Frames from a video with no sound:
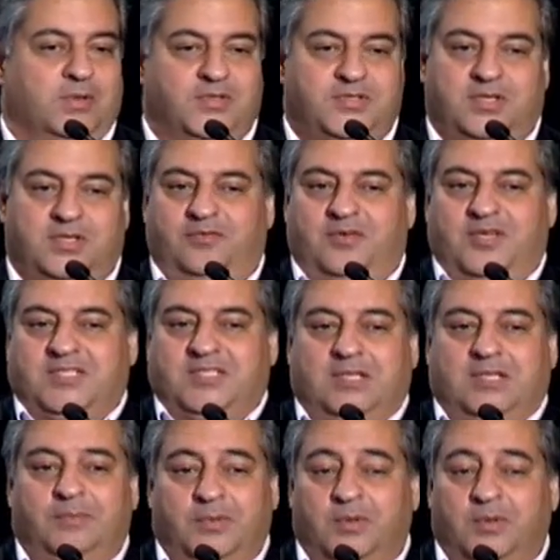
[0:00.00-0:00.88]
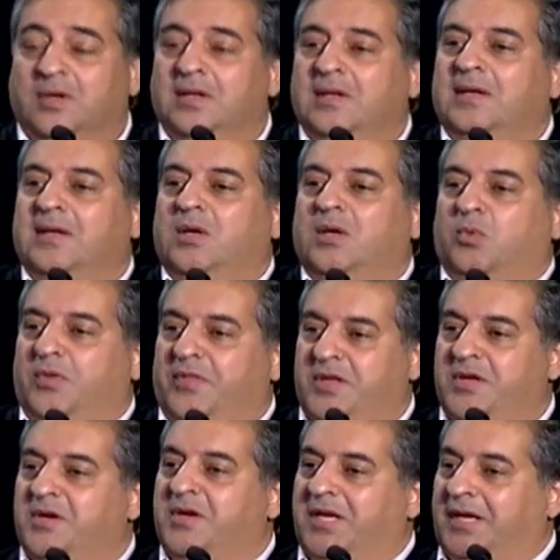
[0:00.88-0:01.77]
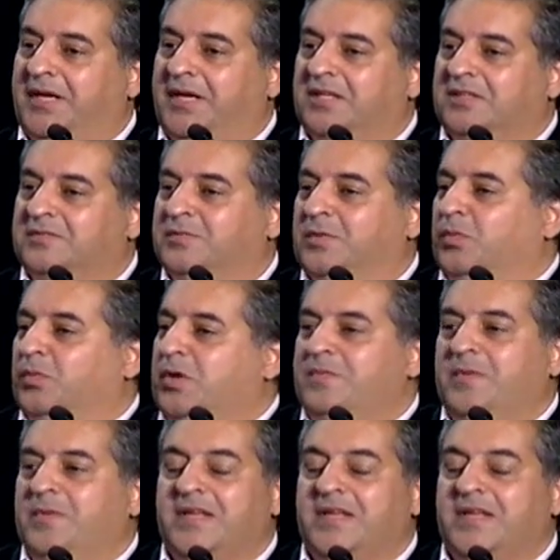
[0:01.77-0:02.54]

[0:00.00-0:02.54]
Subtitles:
So, for example, with the UK government, we've been